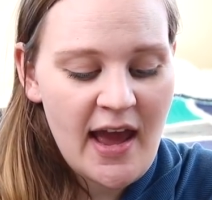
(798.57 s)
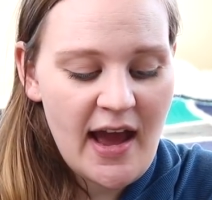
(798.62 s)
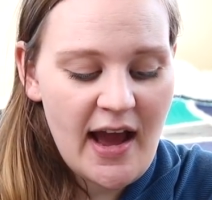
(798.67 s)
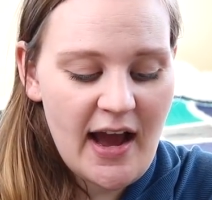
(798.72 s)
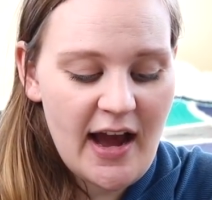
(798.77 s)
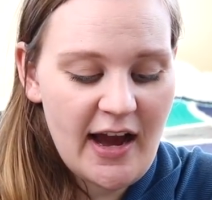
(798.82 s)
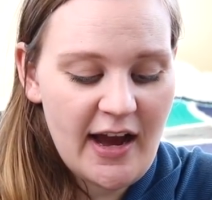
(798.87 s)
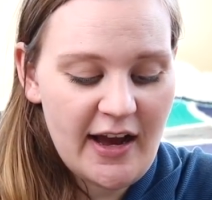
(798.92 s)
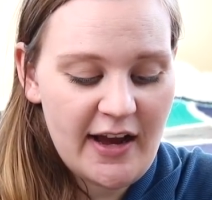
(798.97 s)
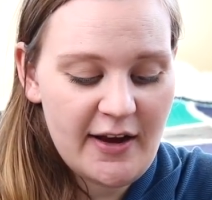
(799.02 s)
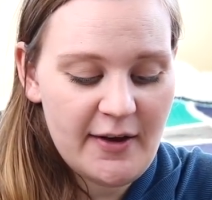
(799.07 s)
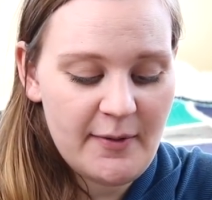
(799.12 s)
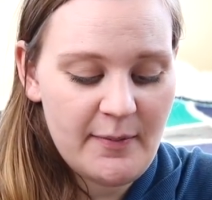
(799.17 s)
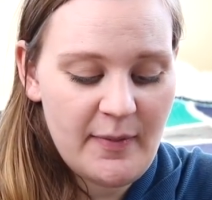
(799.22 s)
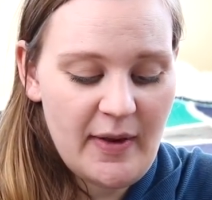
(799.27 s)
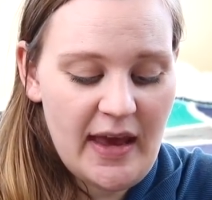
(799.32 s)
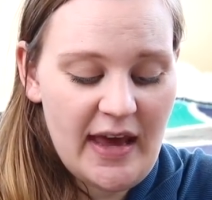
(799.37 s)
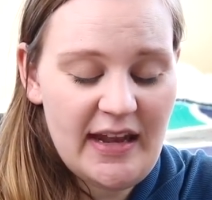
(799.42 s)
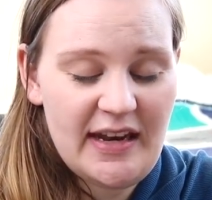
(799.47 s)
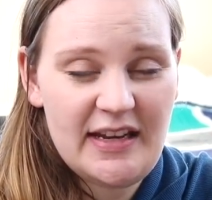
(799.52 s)

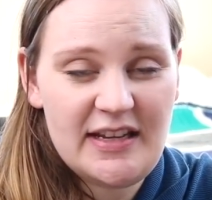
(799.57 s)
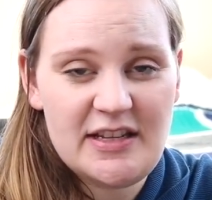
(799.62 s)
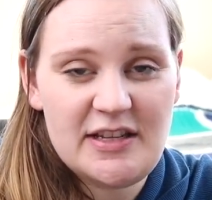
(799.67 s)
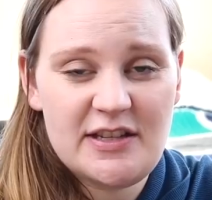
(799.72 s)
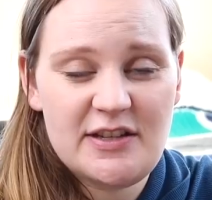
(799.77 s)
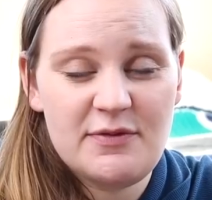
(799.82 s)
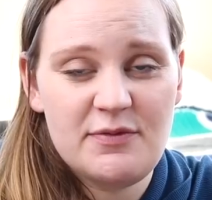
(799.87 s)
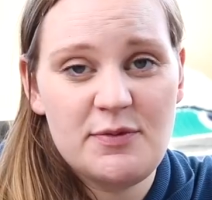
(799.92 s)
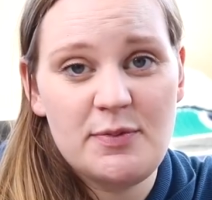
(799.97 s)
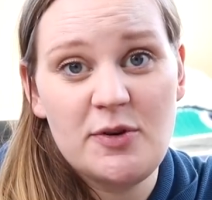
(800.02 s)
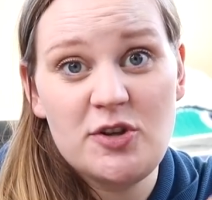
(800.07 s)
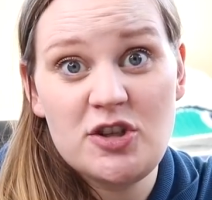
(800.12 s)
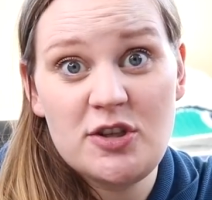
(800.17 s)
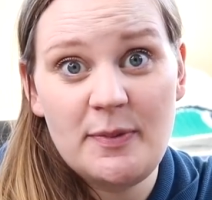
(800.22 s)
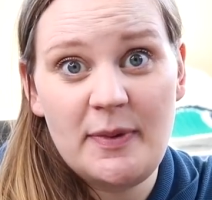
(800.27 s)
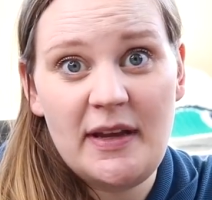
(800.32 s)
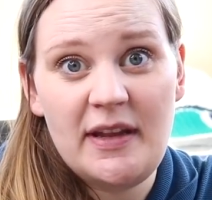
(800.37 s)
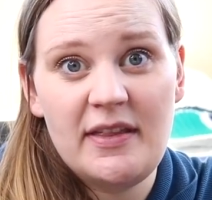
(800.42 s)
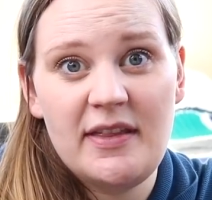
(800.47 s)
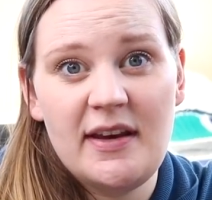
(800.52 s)
and it's supposed to
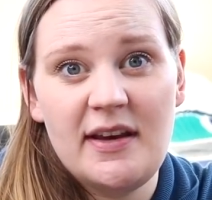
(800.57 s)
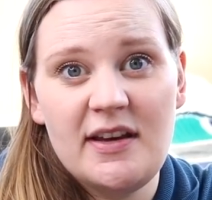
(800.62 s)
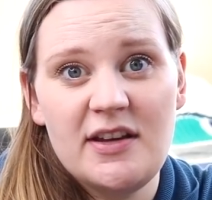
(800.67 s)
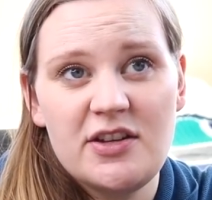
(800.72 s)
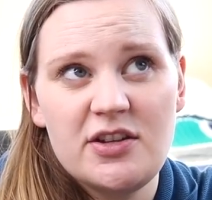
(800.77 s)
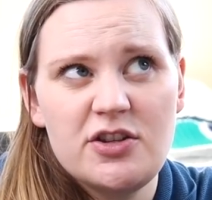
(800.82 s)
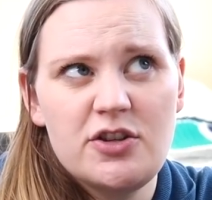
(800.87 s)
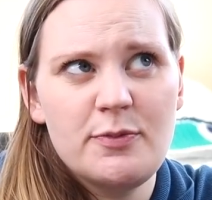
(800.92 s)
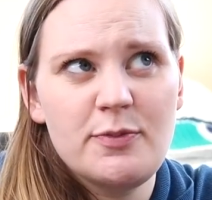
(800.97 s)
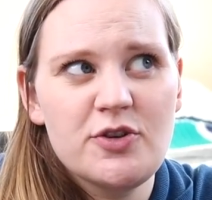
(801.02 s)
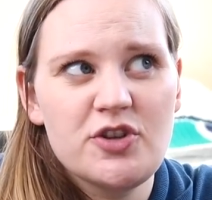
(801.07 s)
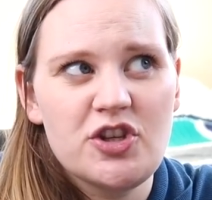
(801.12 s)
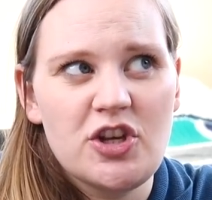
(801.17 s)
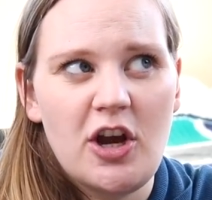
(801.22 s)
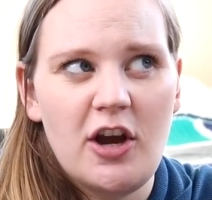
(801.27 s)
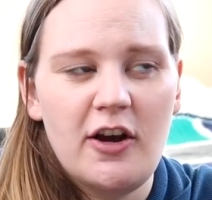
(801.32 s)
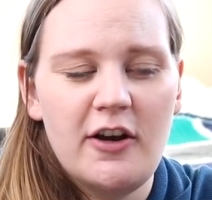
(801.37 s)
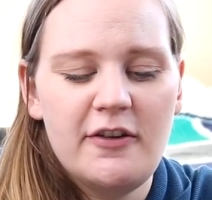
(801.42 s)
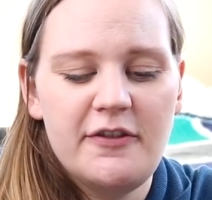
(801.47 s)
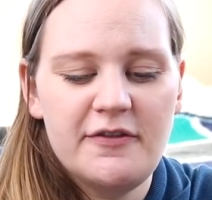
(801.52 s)
be the Super
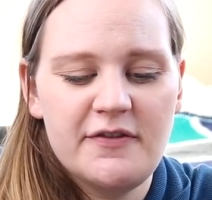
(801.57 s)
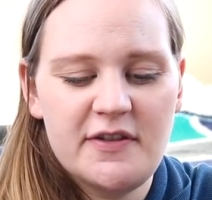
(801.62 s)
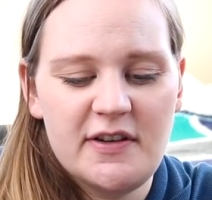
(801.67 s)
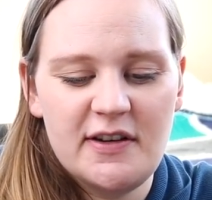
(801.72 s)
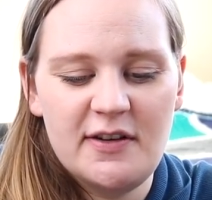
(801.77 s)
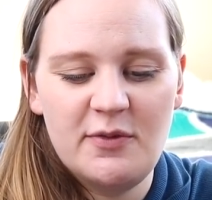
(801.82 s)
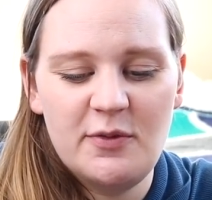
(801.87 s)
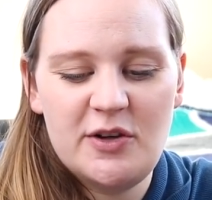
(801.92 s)
Soft,